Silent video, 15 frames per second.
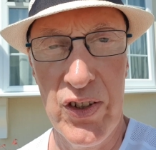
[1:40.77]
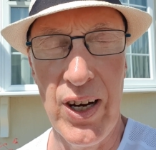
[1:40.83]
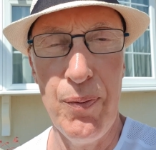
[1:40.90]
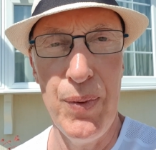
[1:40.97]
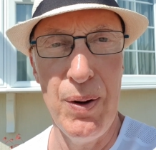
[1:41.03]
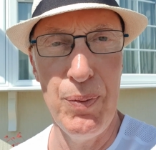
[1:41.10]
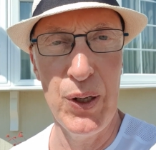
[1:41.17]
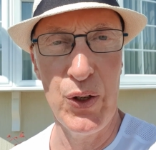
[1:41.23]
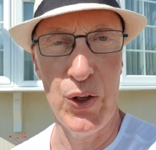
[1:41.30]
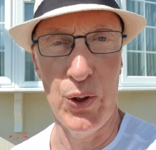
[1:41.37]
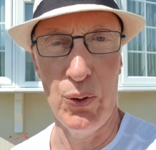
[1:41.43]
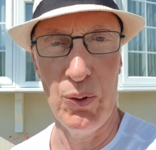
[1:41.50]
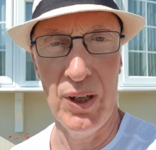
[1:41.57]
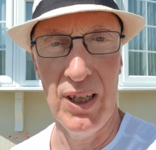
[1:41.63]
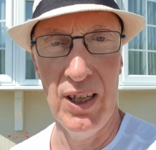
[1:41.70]
Tip number
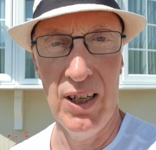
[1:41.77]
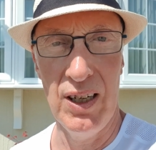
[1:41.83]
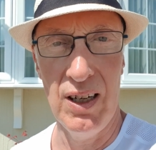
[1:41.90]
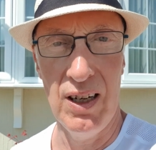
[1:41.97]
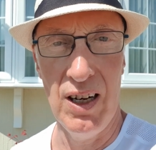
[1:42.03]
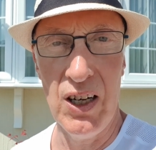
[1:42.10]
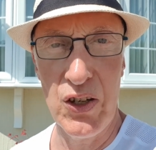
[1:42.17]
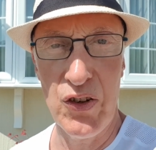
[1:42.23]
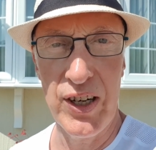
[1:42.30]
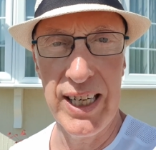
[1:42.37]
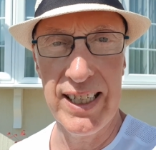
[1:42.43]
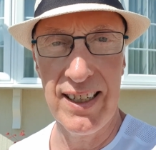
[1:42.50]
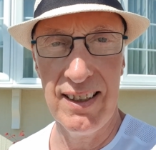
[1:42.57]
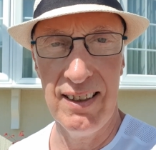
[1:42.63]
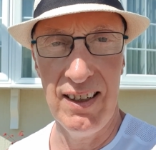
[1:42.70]
2,
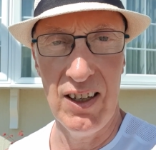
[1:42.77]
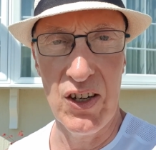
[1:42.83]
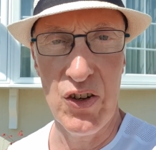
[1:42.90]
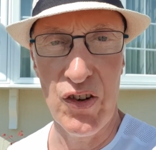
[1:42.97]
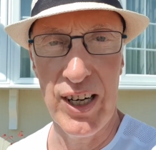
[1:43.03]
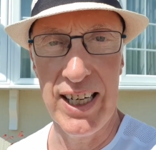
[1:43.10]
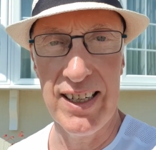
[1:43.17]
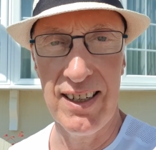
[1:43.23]
hydrate, hydrate,